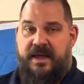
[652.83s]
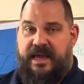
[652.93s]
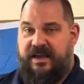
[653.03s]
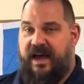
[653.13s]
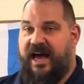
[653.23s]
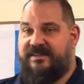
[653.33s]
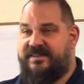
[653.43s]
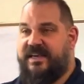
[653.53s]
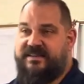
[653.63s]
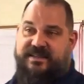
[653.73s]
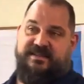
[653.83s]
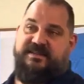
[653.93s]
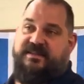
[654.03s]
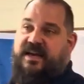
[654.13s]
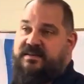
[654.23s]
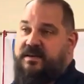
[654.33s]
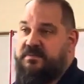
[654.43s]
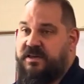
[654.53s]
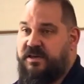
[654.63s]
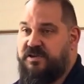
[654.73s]
And God says this is not
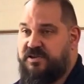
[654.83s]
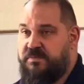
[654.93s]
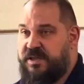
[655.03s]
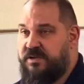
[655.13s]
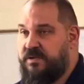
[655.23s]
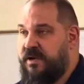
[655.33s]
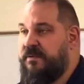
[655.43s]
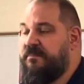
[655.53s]
something you should be doing.